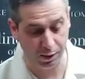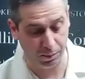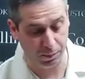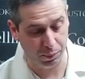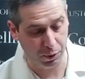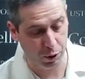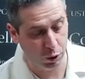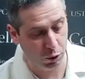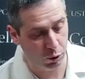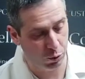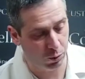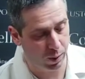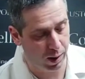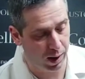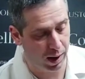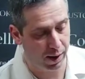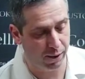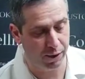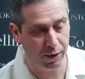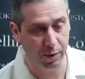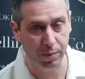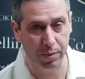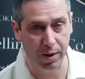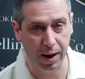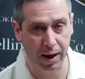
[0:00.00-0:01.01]
bloom
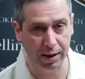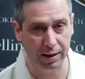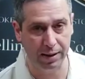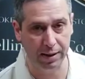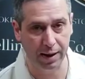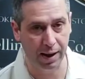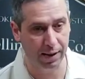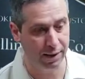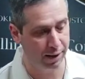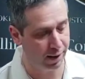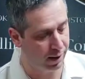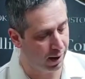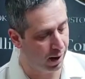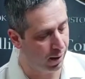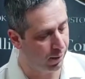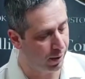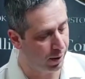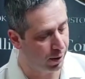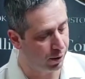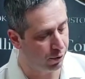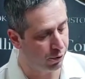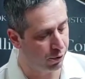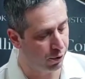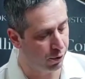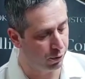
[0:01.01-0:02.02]
of the bridle leather coming
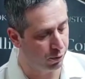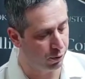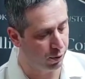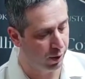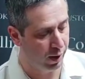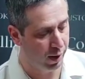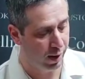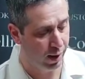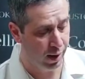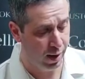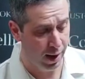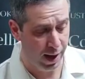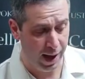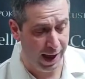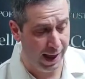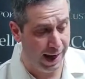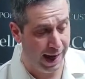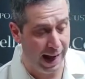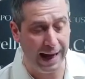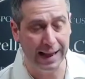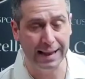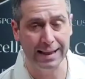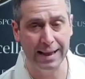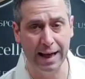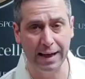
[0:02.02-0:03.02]
through, and
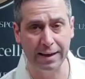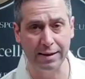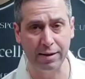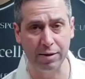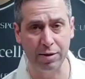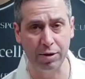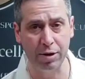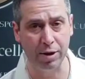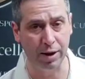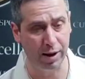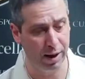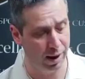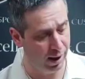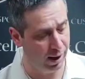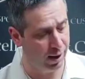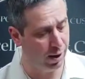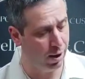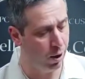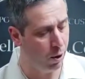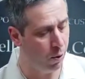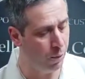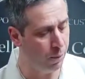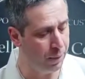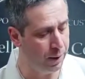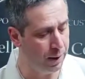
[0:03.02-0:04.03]
I like the look, and I
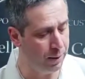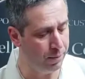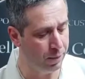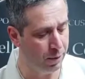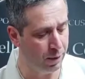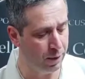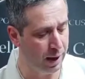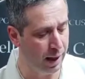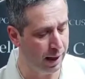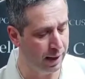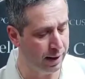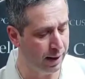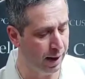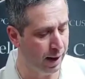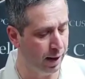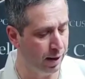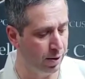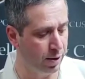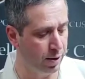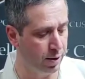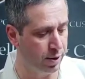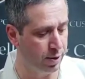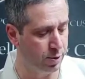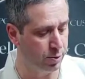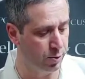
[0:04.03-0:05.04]
know people like that
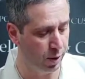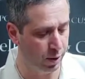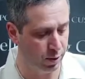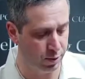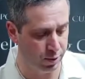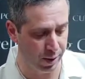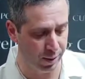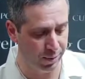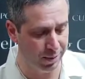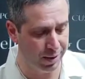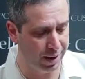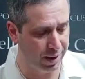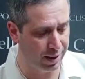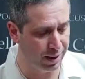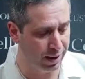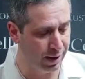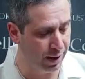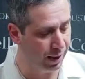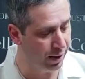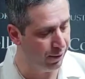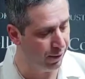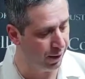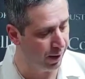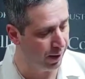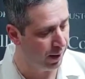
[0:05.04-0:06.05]
look as well, so I'm going to
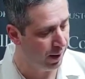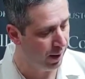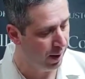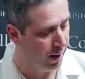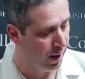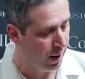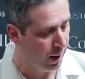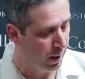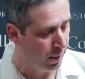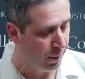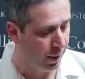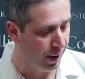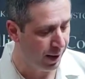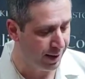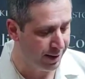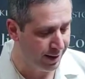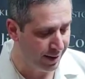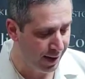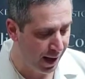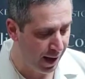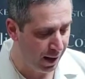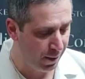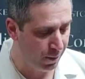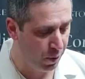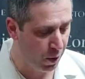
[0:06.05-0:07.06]
leave it. But it's
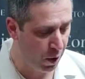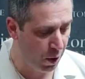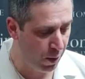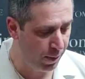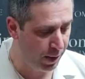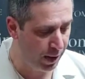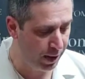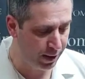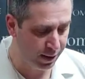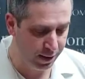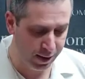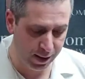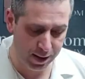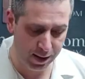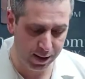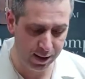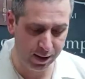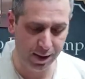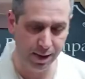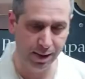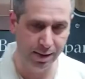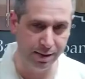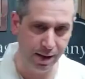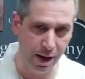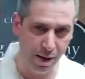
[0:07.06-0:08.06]
not a permanent thing.
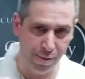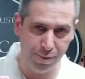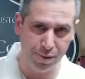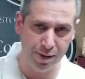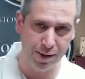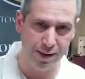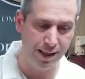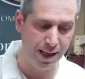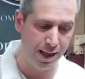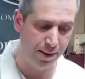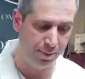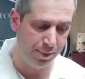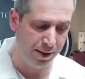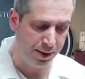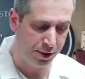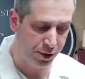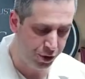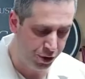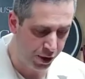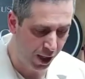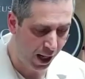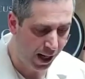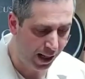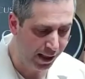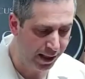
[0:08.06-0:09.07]
It definitely can be
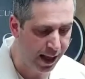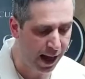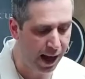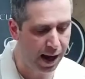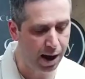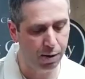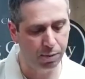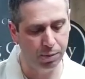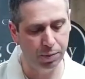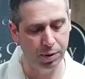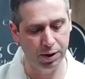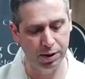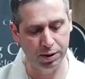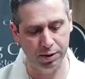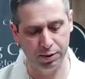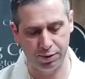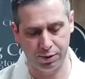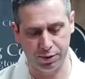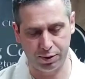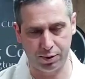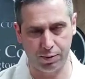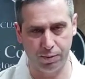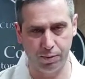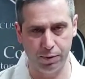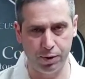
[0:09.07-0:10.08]
shined out.
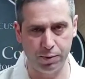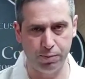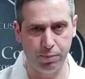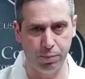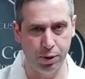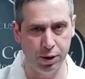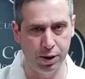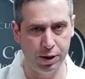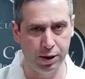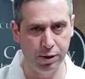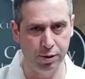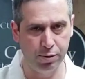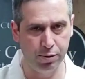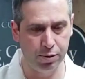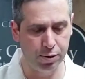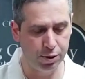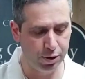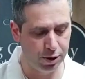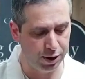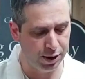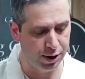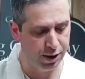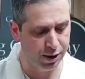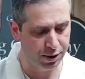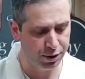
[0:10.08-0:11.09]
Put a little
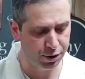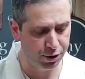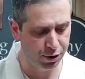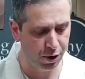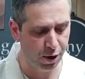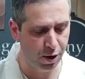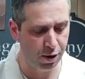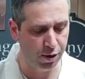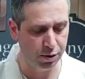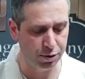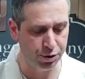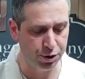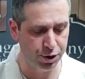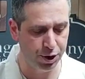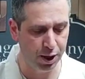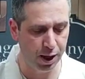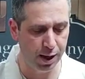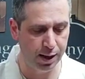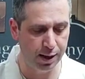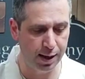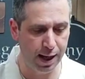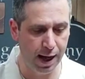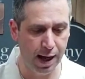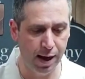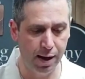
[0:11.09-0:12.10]
conditioner on, it'll
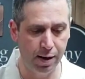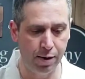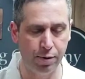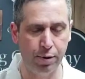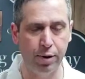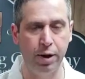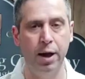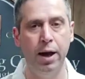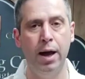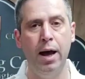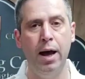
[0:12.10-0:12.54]
shine out,